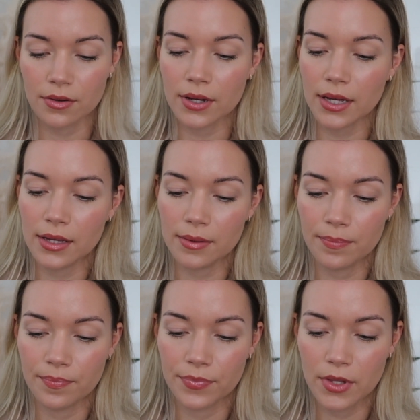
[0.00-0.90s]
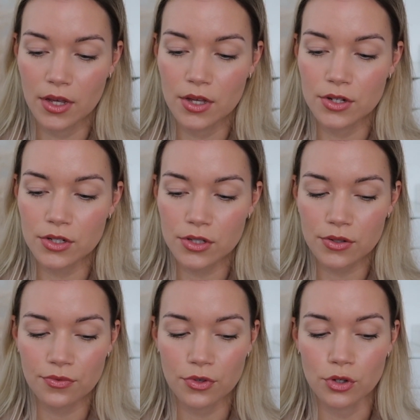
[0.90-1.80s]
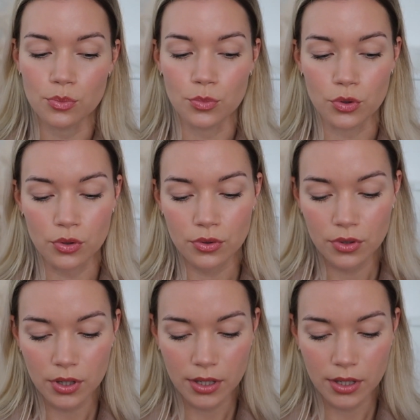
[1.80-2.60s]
Okay, just a few more.